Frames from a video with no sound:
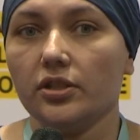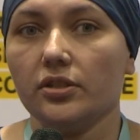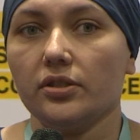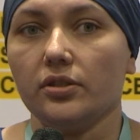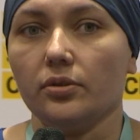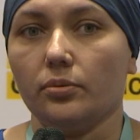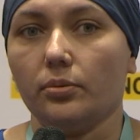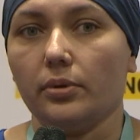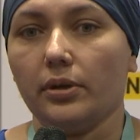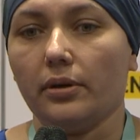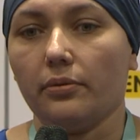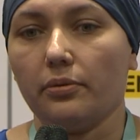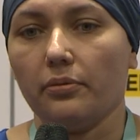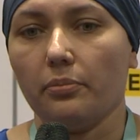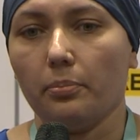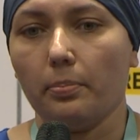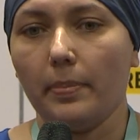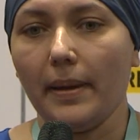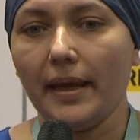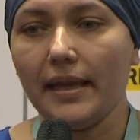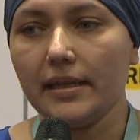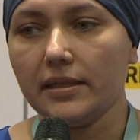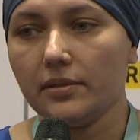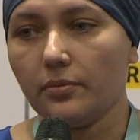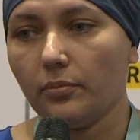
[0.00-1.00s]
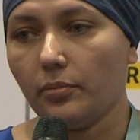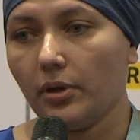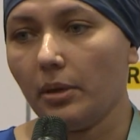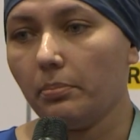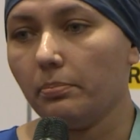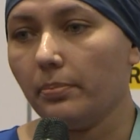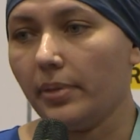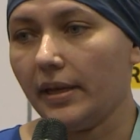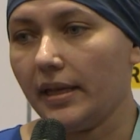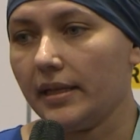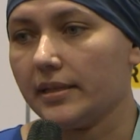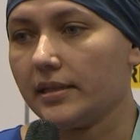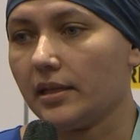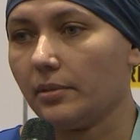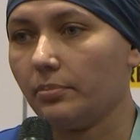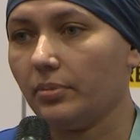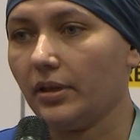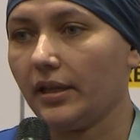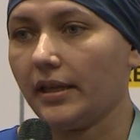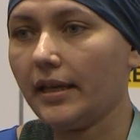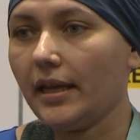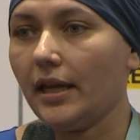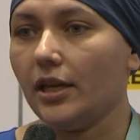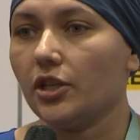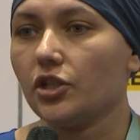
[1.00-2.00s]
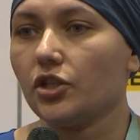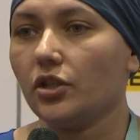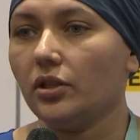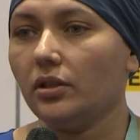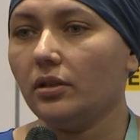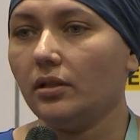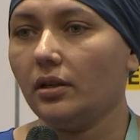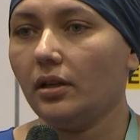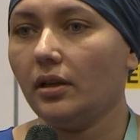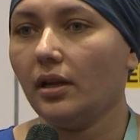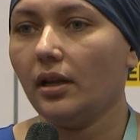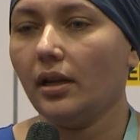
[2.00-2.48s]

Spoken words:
so we are a web-based application